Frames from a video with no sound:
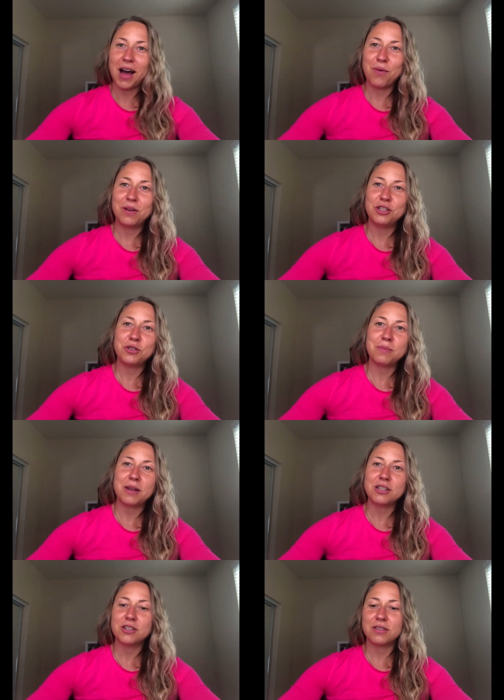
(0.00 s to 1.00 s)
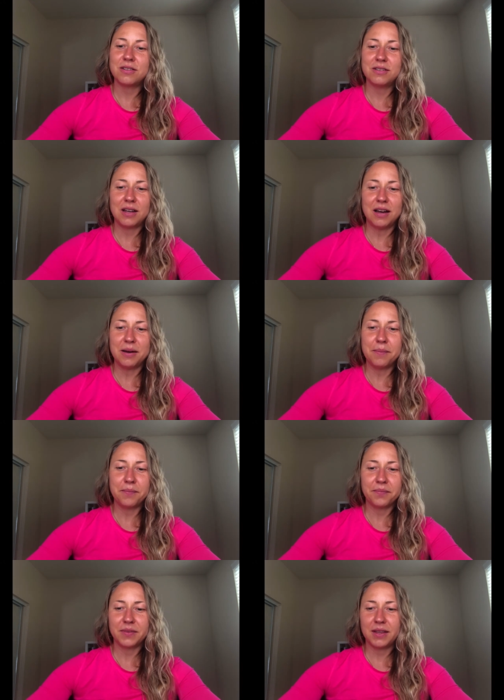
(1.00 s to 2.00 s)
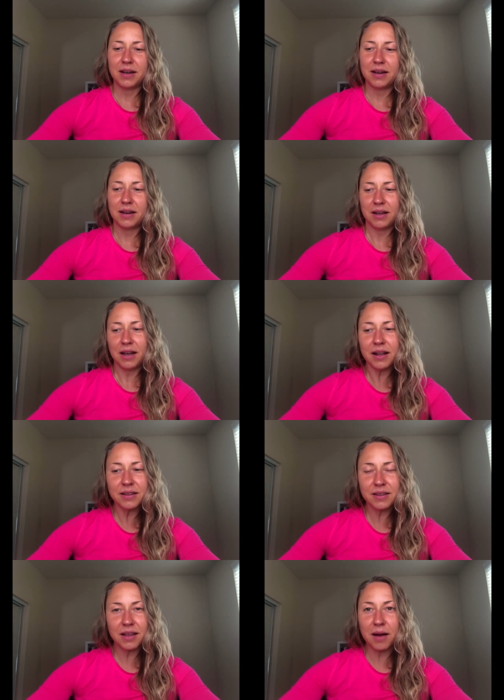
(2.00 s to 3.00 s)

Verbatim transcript: I wanted to mention um, the health